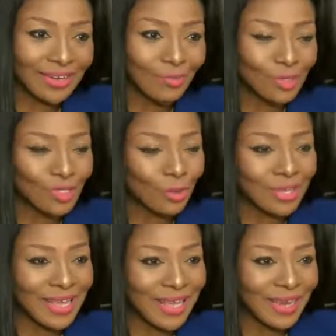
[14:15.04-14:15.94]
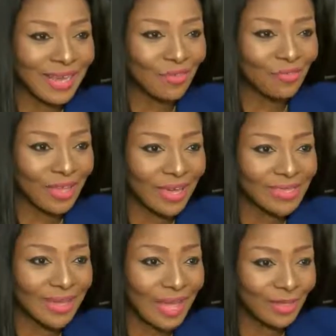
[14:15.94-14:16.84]
and what's known as the Internet of
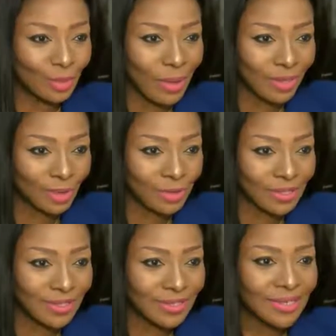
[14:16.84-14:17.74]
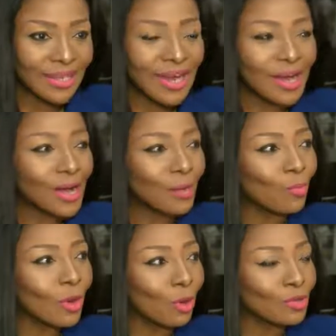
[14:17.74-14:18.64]
Things and energy management.
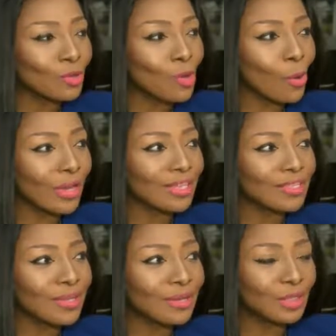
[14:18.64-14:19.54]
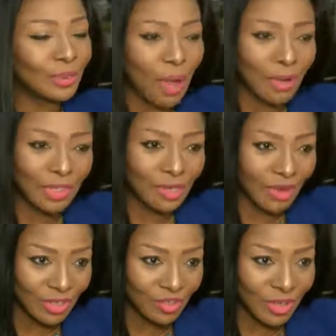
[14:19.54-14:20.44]
We're also going into power
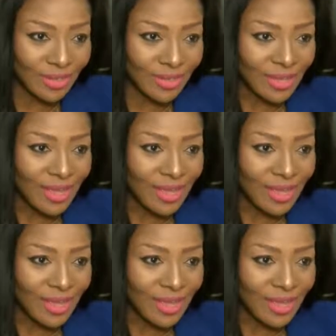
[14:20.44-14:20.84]
generation.